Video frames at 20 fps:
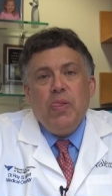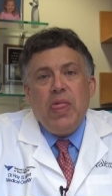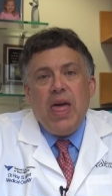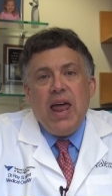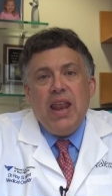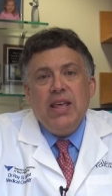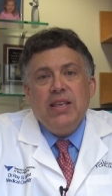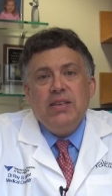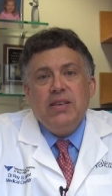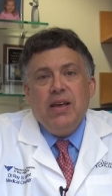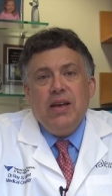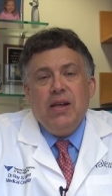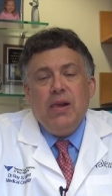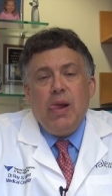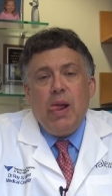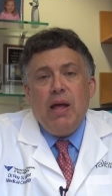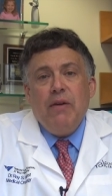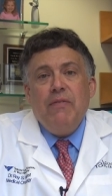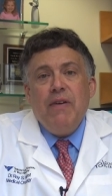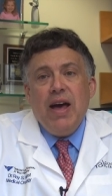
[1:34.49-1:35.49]
that is
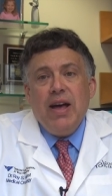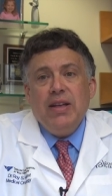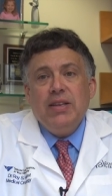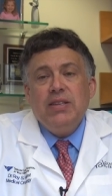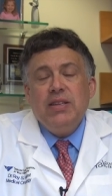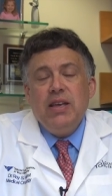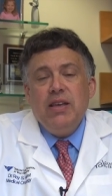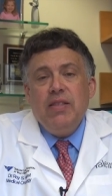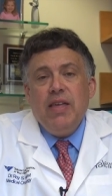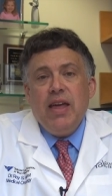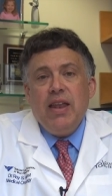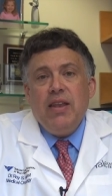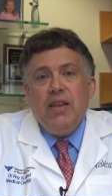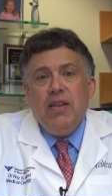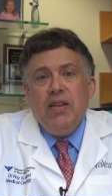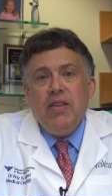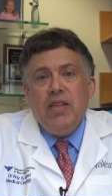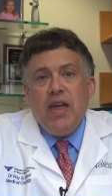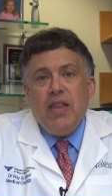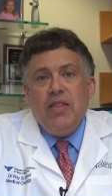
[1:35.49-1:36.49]
a, a, fallacy that,
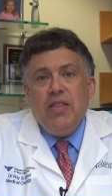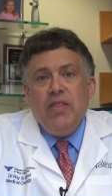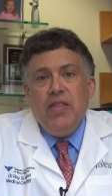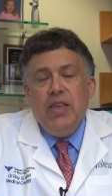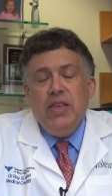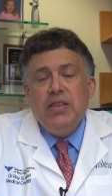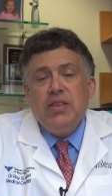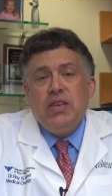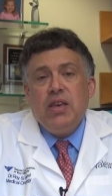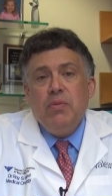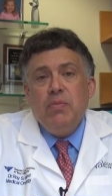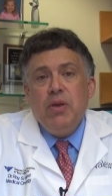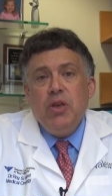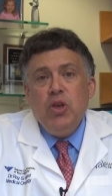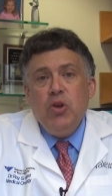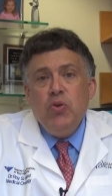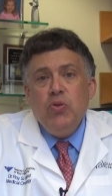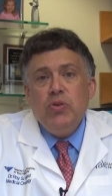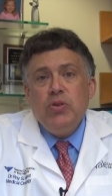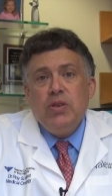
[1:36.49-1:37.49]
that these can be
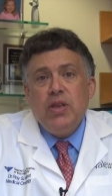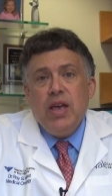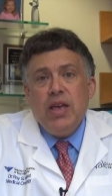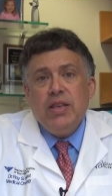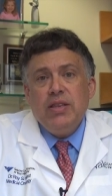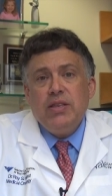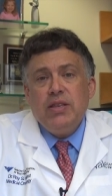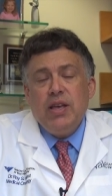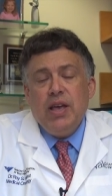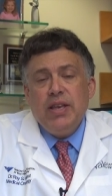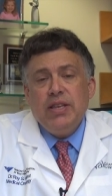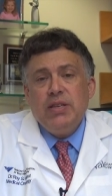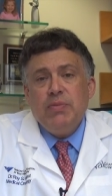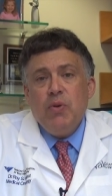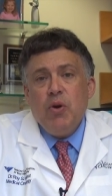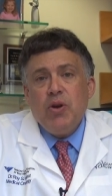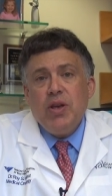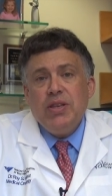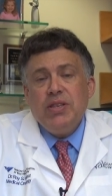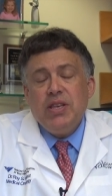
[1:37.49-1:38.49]
used as uh,
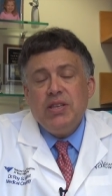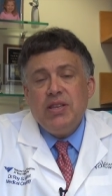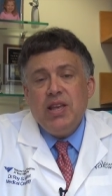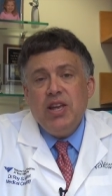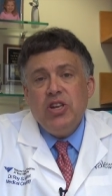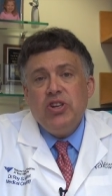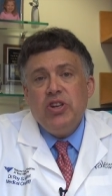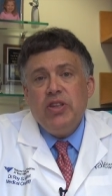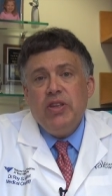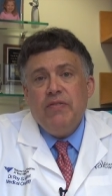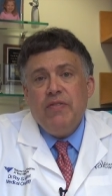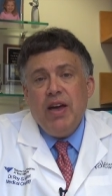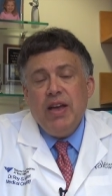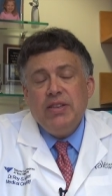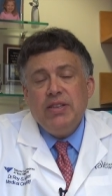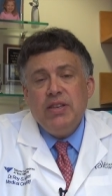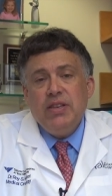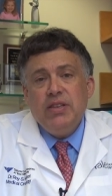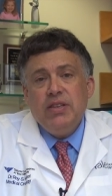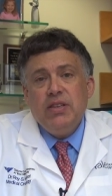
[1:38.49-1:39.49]
smoking cessation
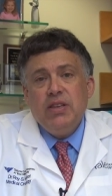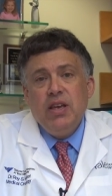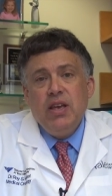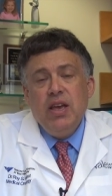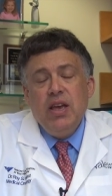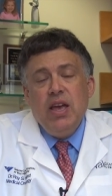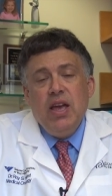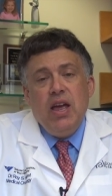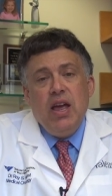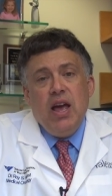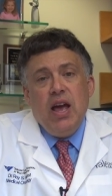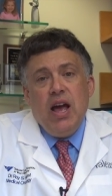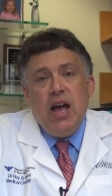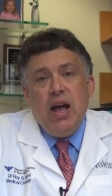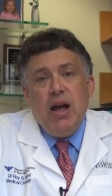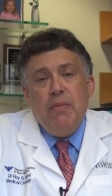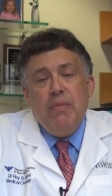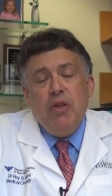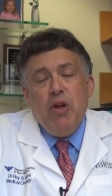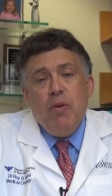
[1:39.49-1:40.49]
devices
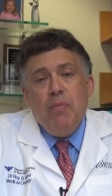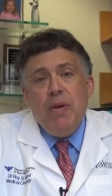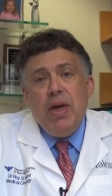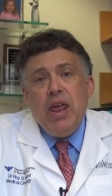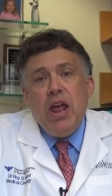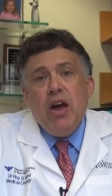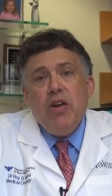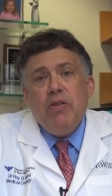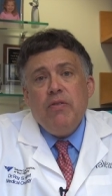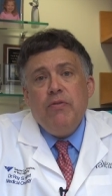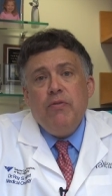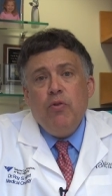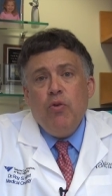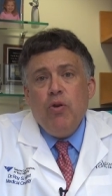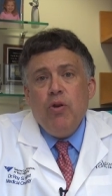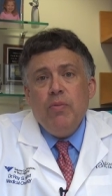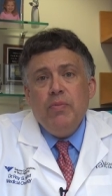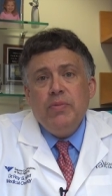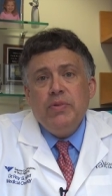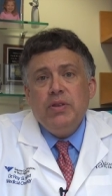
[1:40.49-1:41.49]
um, there are many other
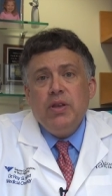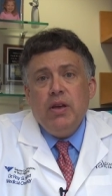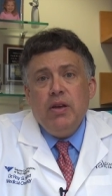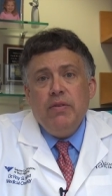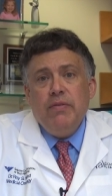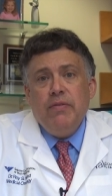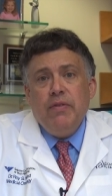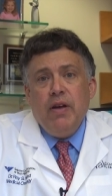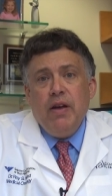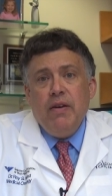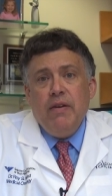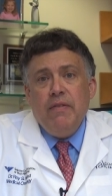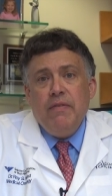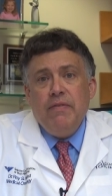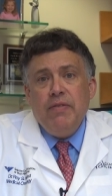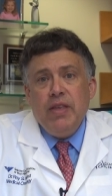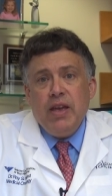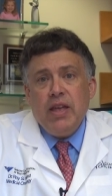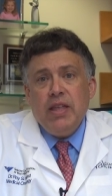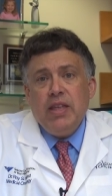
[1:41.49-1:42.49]
forms of, of
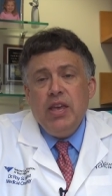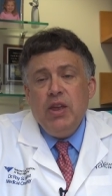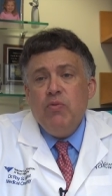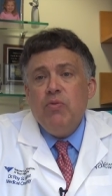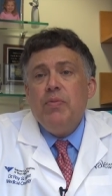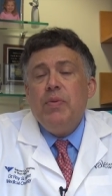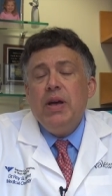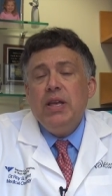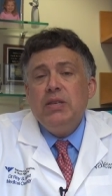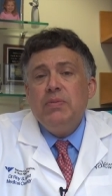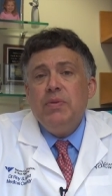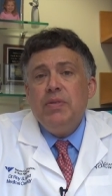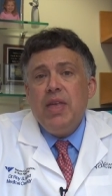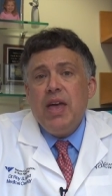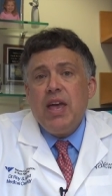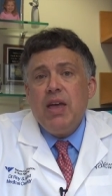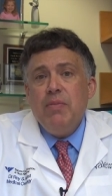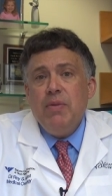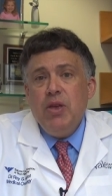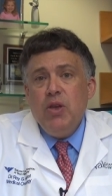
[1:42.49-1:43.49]
nicotine replacement
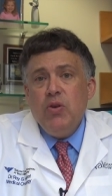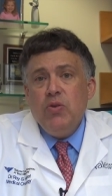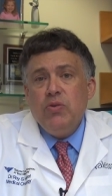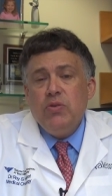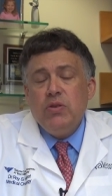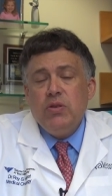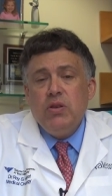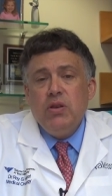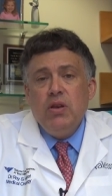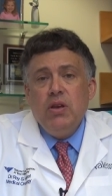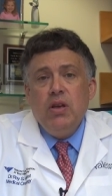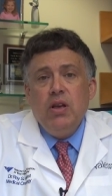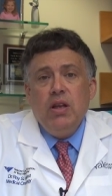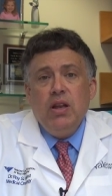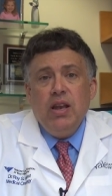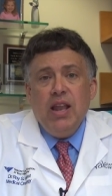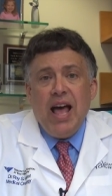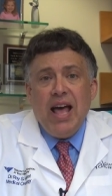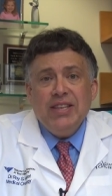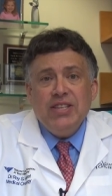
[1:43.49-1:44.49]
that can be used
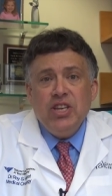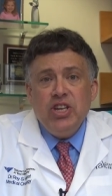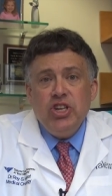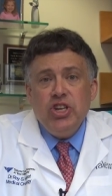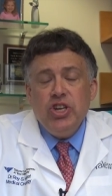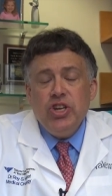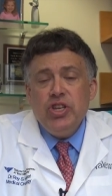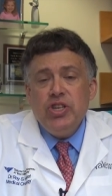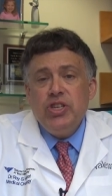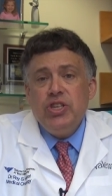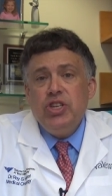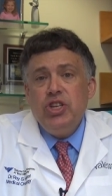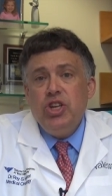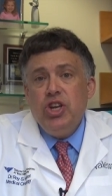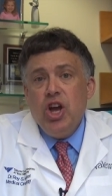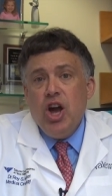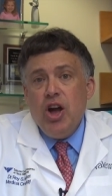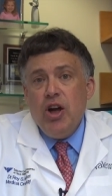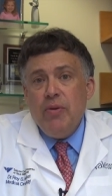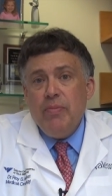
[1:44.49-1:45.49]
lozenges,
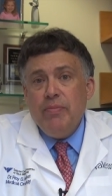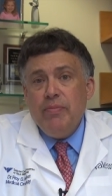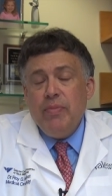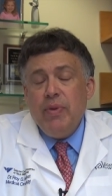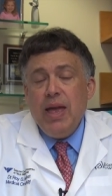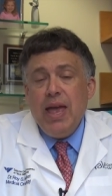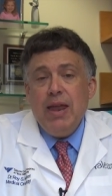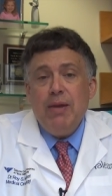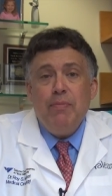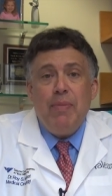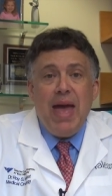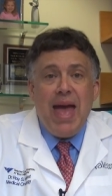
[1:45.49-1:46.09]
gum, and